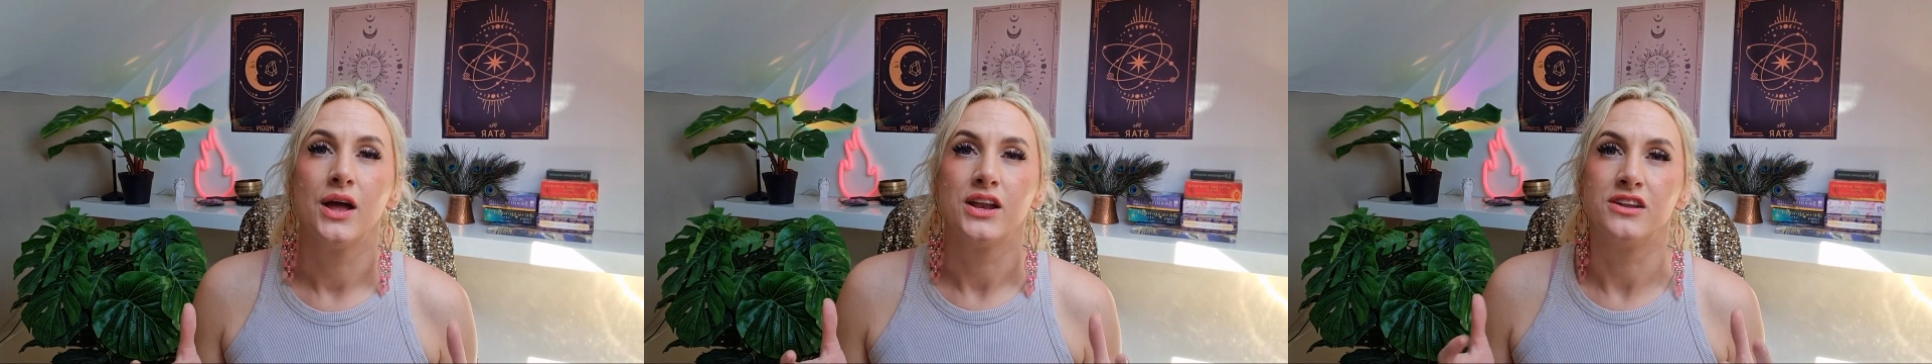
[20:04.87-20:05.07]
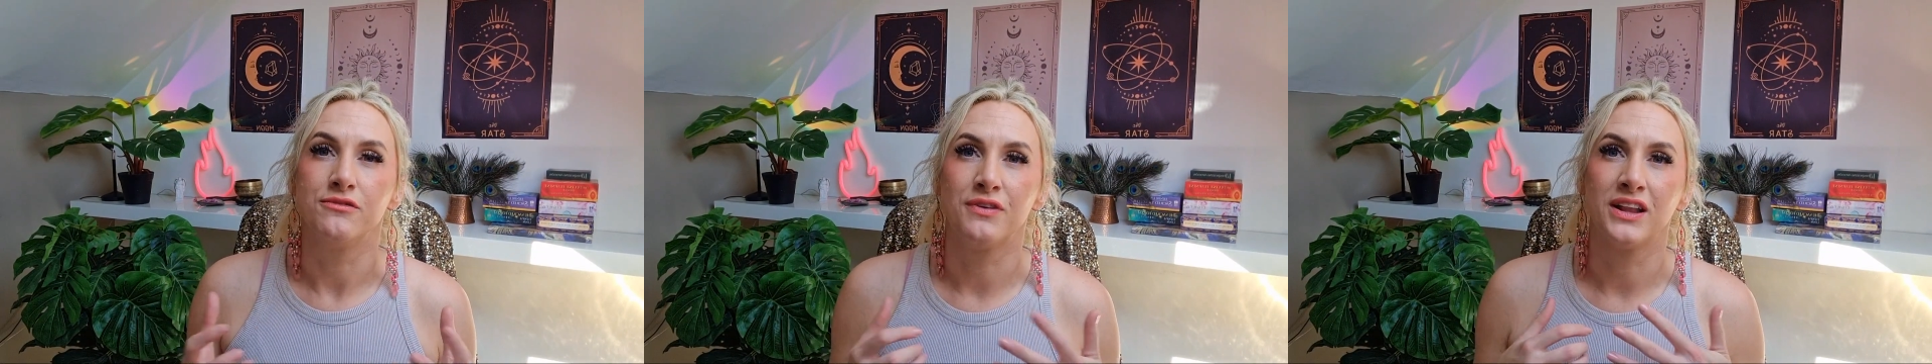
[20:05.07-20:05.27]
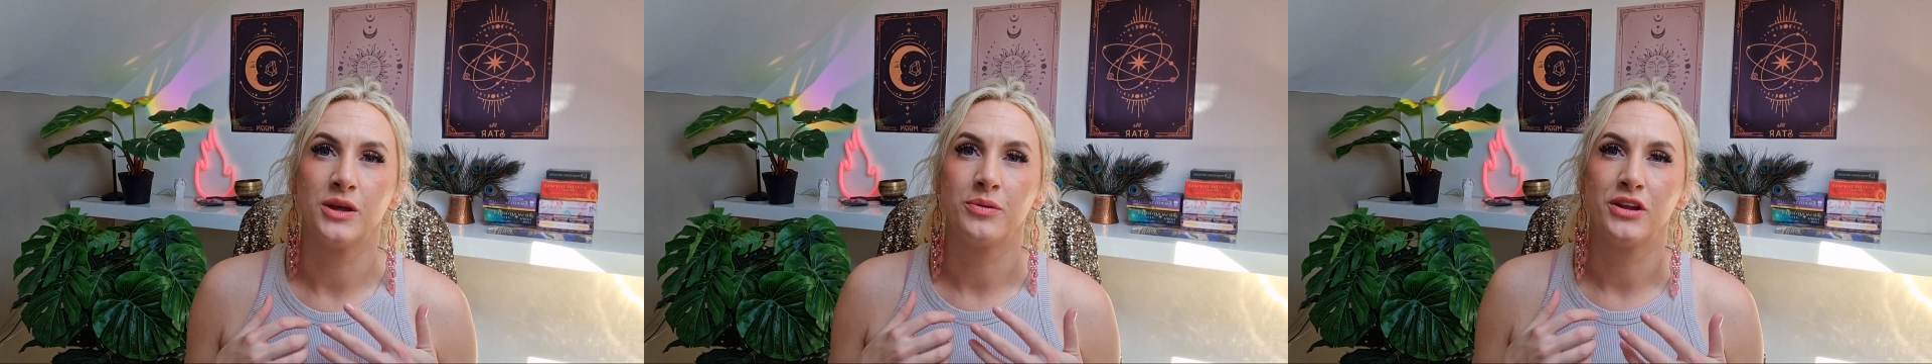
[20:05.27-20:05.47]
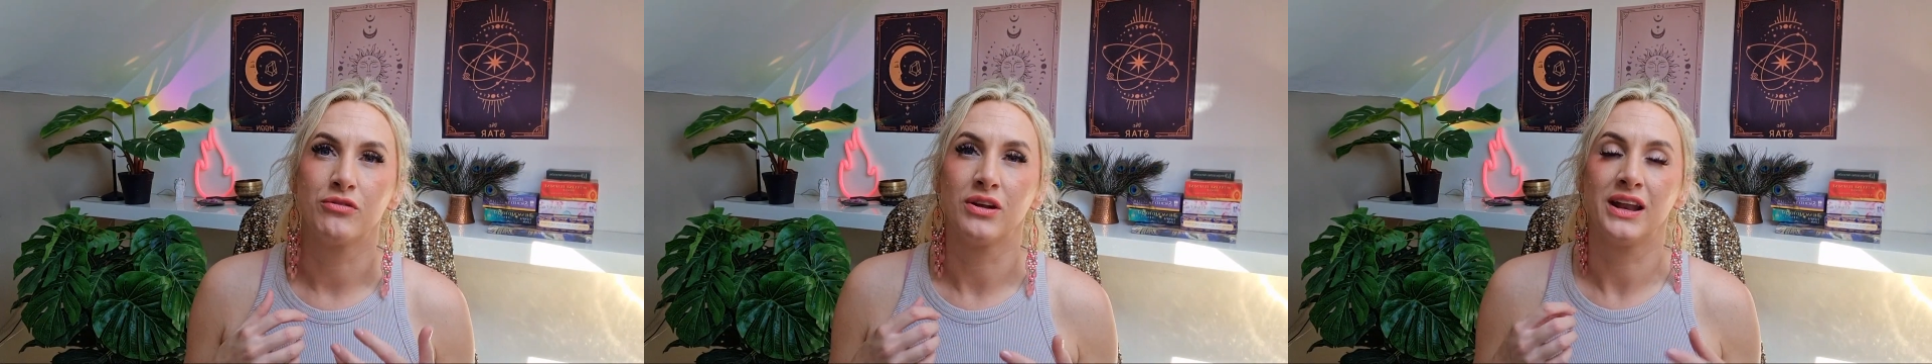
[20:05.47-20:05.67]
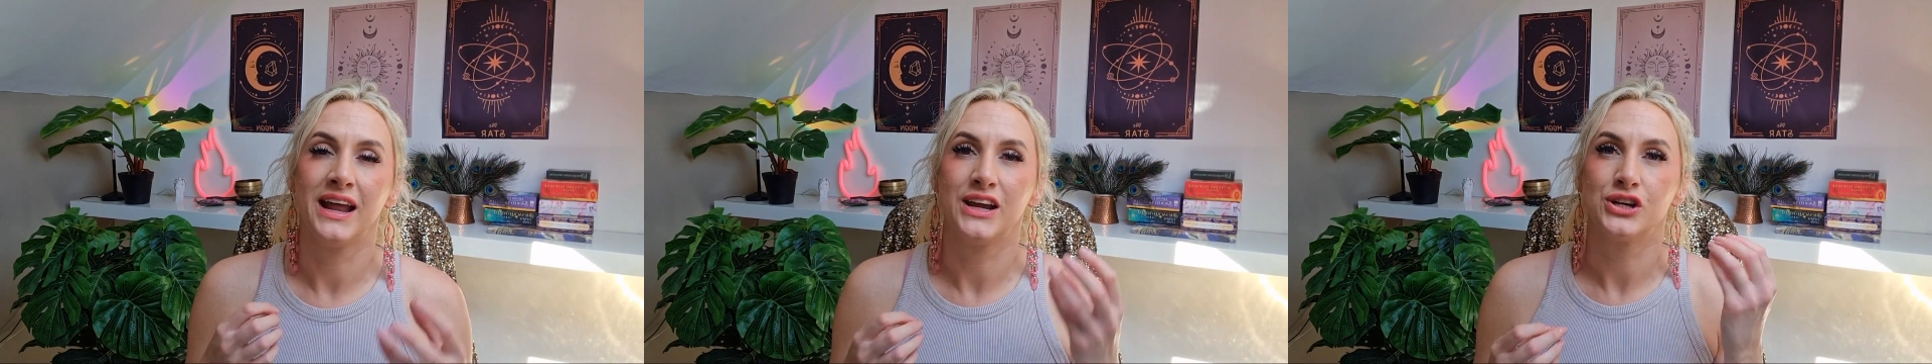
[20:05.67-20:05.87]
Developing a
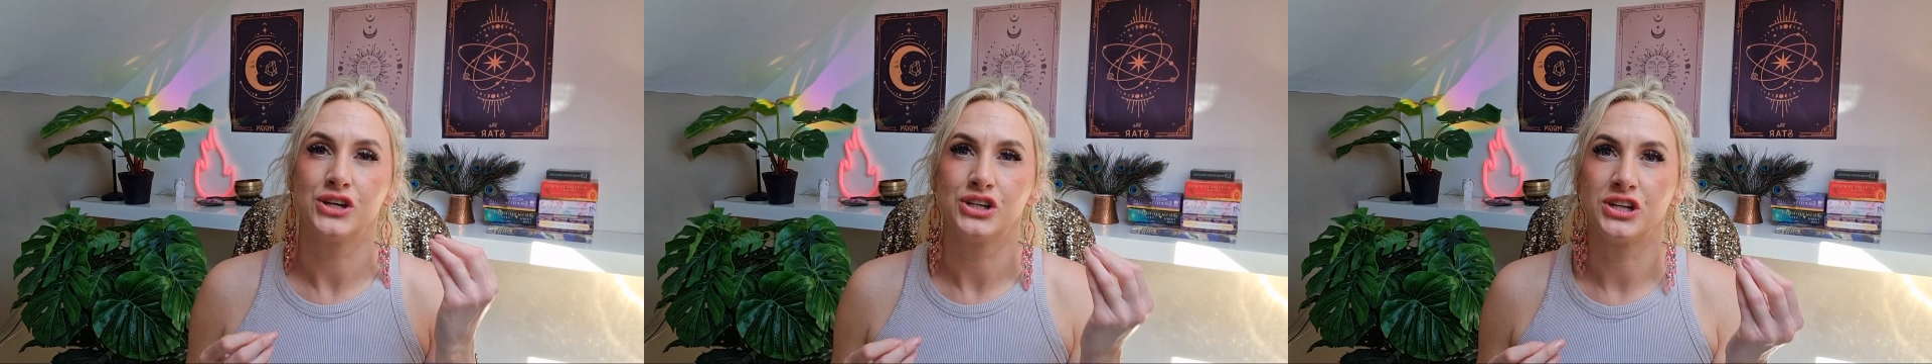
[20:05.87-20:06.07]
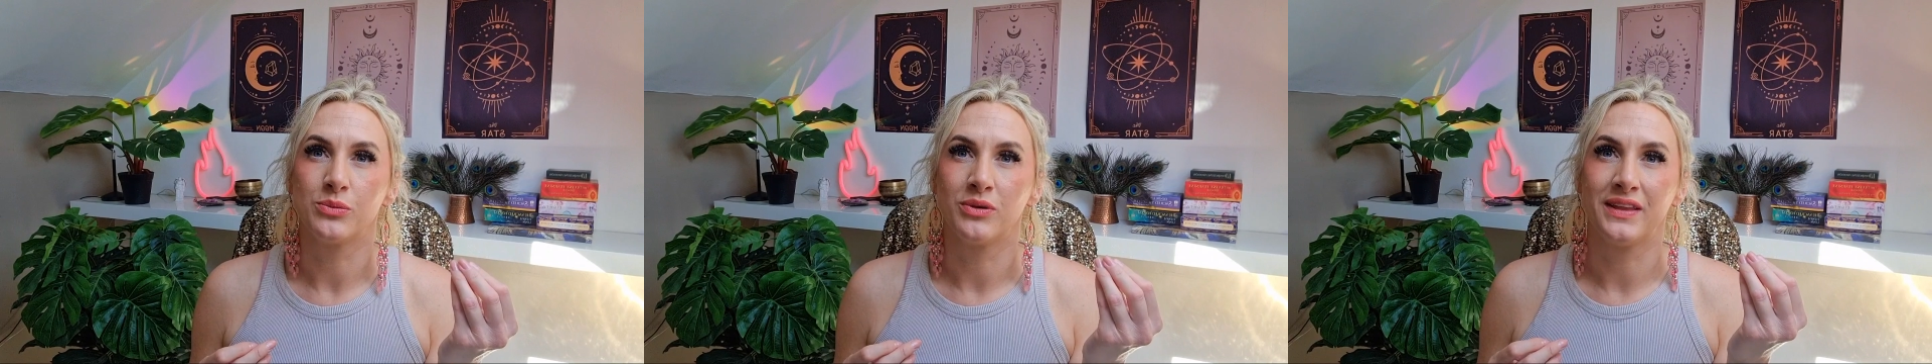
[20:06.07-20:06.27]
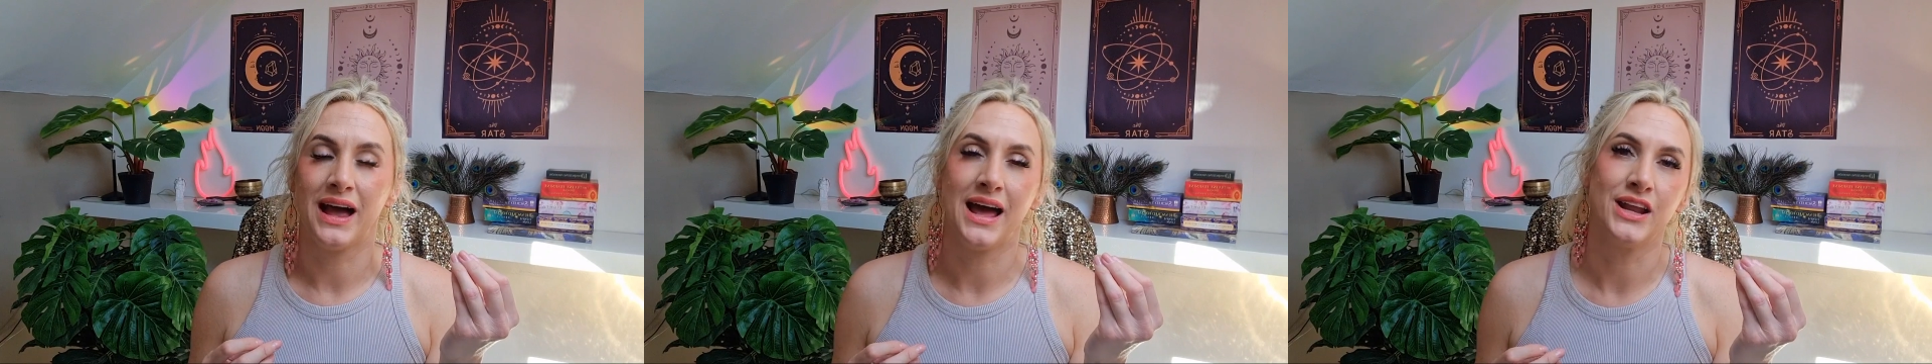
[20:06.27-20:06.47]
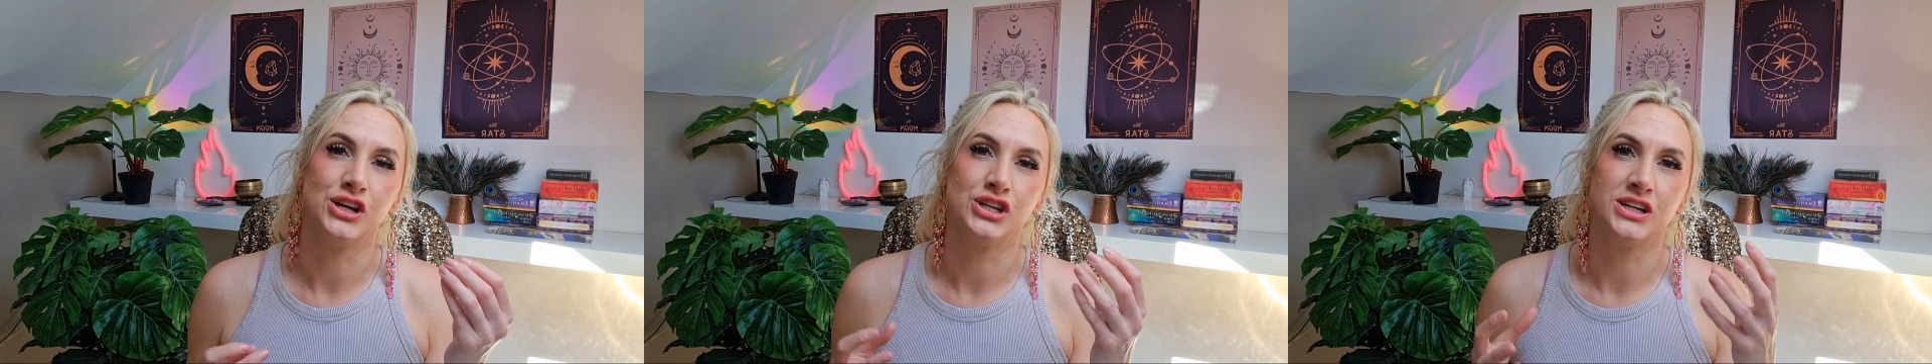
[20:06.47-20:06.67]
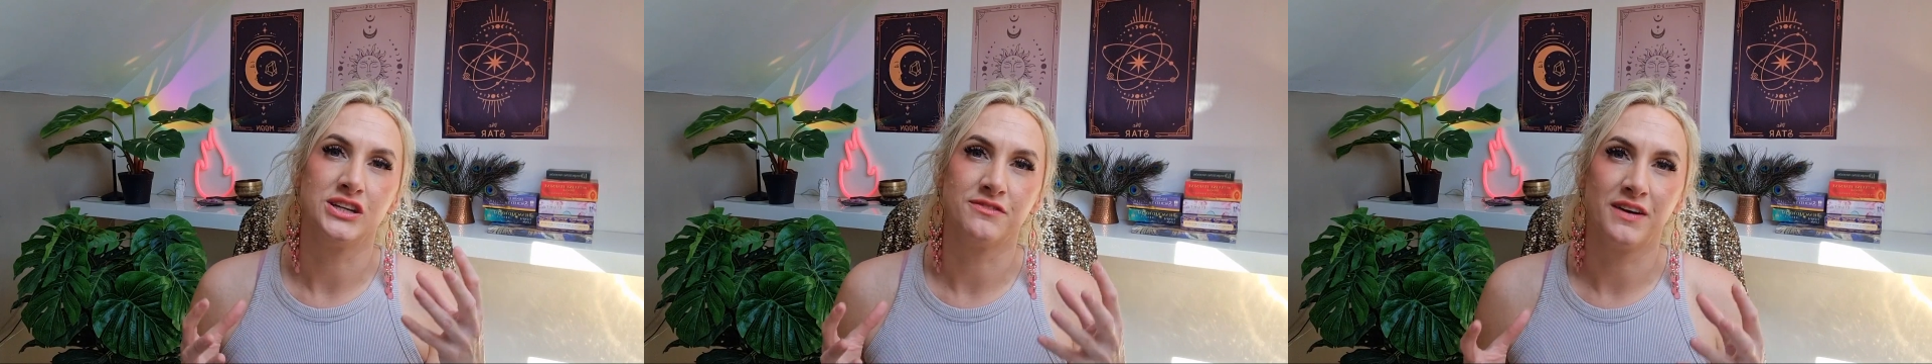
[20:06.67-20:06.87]
relationship with that
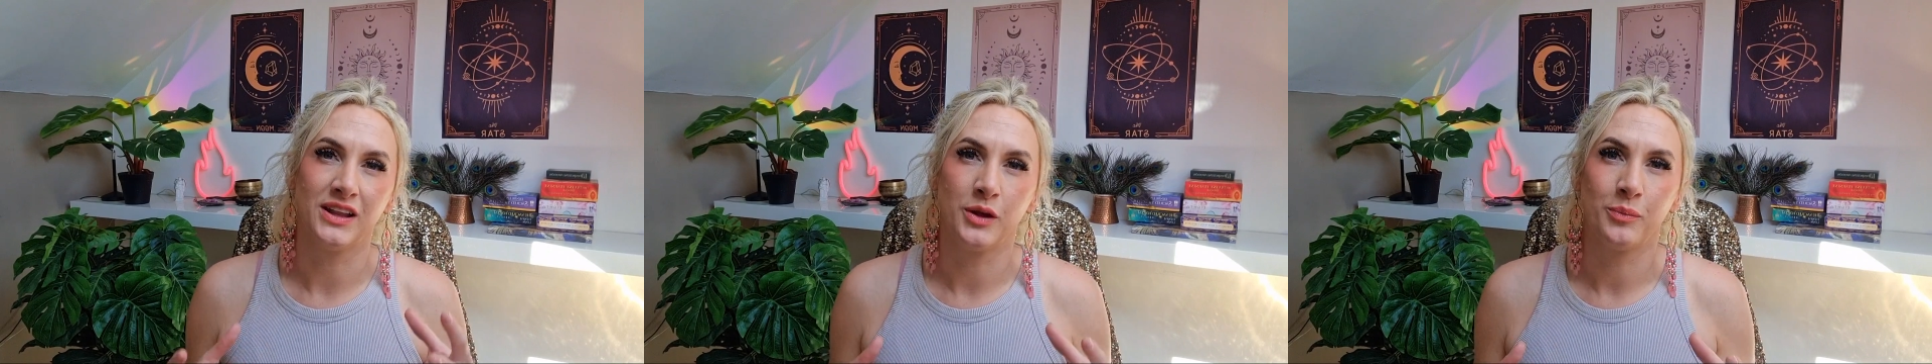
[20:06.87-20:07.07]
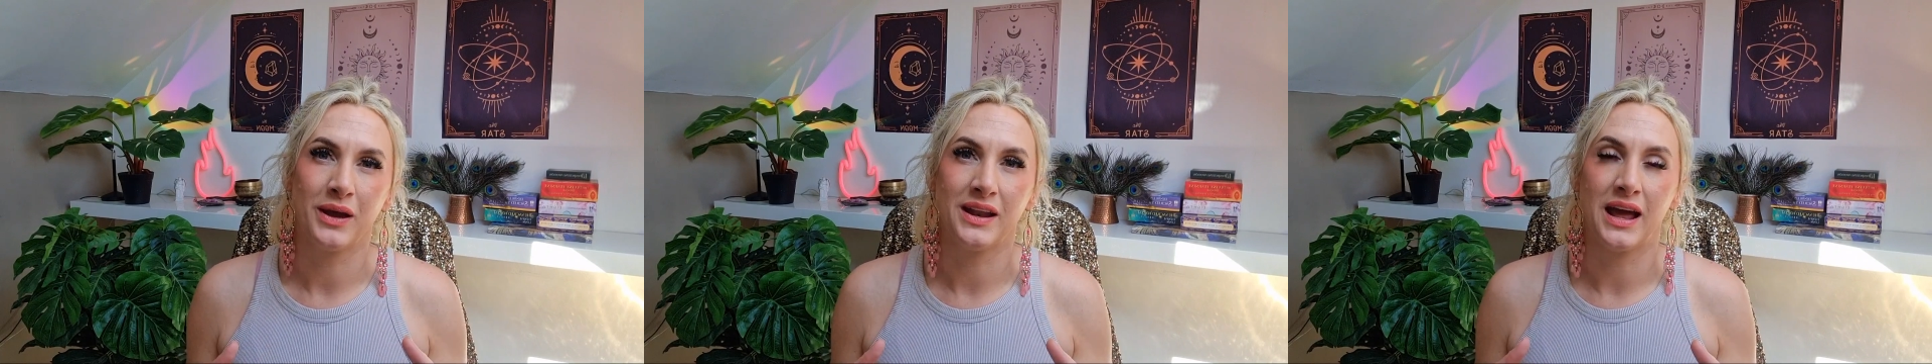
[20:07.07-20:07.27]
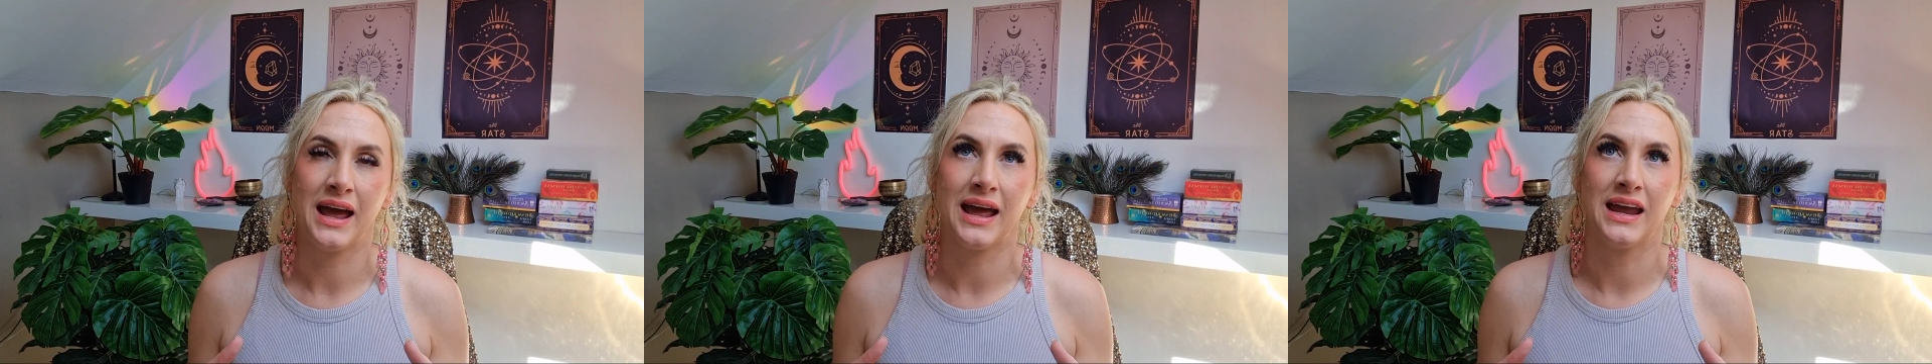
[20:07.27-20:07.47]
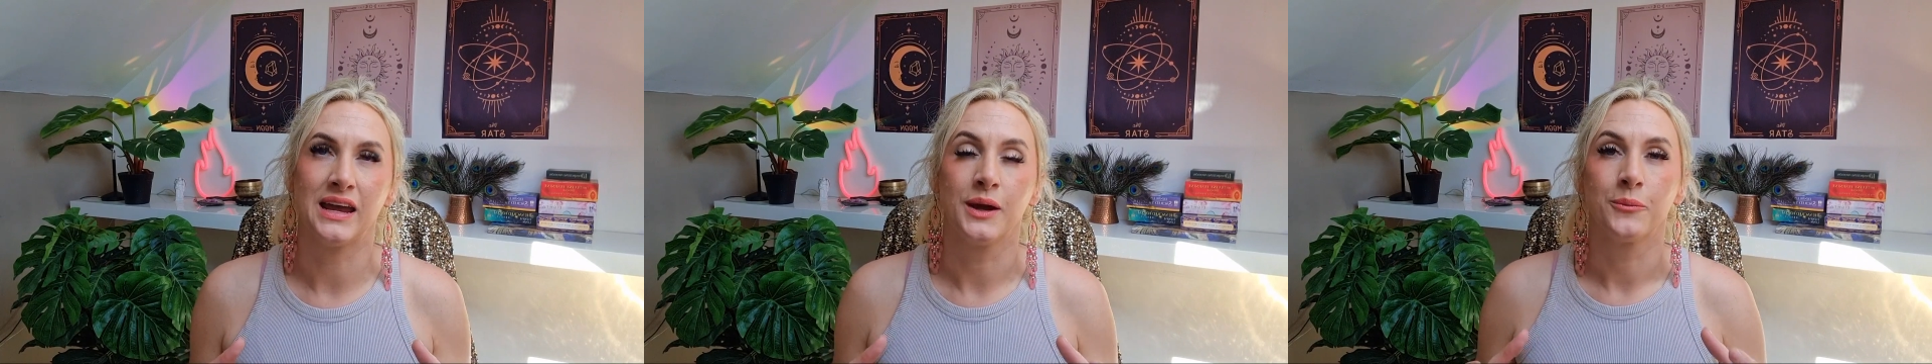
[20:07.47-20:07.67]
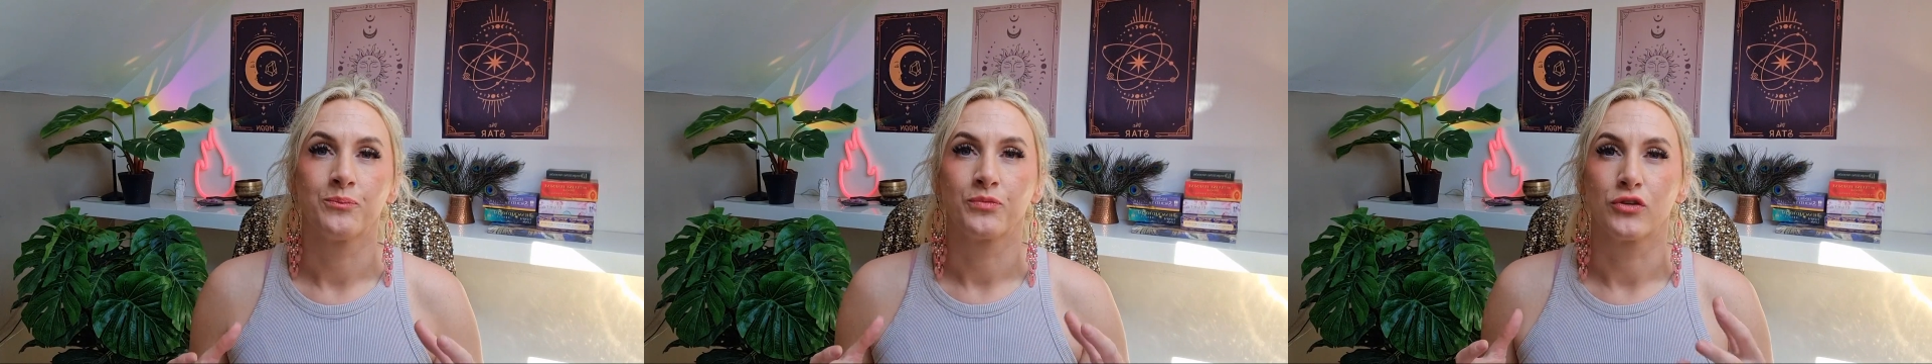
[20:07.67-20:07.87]
energy, developing a